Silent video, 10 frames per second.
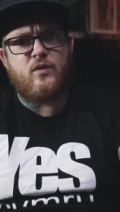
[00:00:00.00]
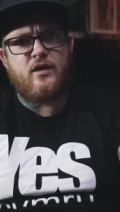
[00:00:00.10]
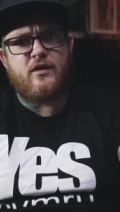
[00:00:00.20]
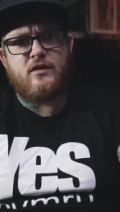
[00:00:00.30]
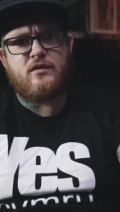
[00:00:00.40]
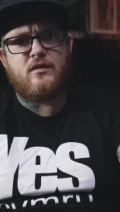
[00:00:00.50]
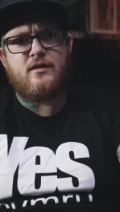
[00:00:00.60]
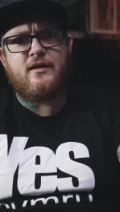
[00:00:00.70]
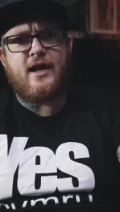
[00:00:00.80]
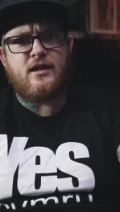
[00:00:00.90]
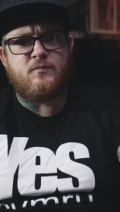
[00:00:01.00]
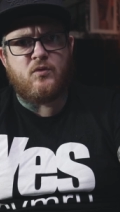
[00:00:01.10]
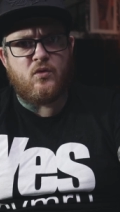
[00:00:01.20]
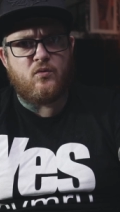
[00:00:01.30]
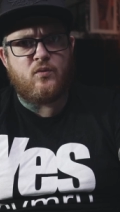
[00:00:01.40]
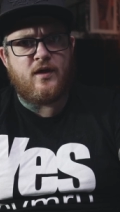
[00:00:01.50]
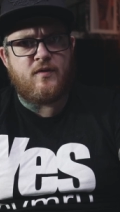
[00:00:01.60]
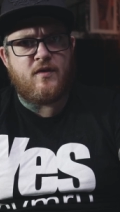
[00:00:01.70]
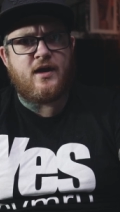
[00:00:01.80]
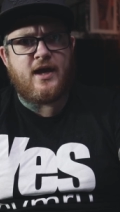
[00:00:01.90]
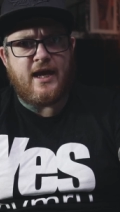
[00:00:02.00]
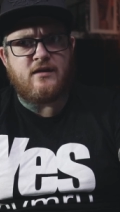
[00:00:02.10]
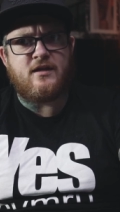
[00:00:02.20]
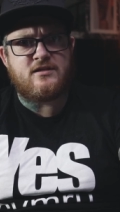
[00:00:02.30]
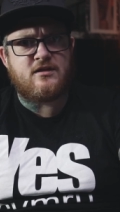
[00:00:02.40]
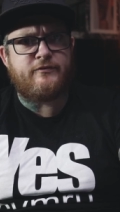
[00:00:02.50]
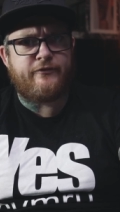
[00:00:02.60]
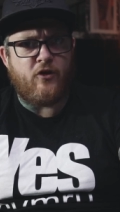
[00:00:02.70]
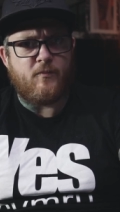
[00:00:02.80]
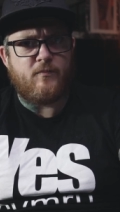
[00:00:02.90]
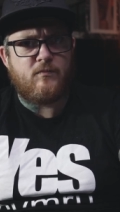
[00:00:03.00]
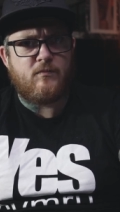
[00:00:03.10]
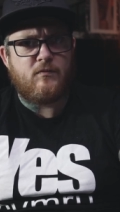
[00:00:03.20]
with letting them know where they're getting their stuff from.